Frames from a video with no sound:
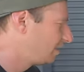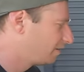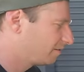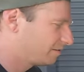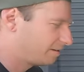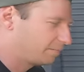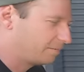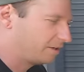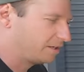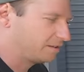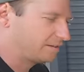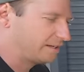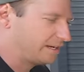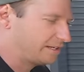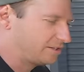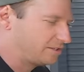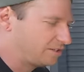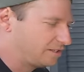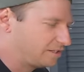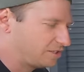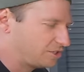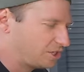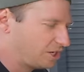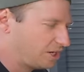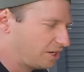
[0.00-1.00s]
So I'm not
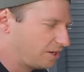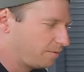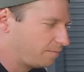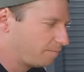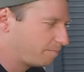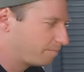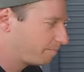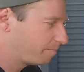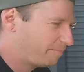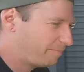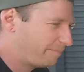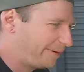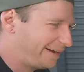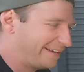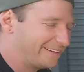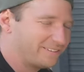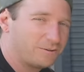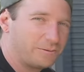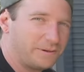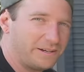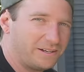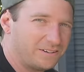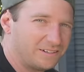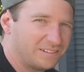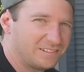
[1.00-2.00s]
touching the tune, but
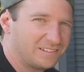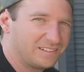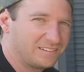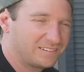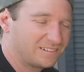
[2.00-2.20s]
to be honest,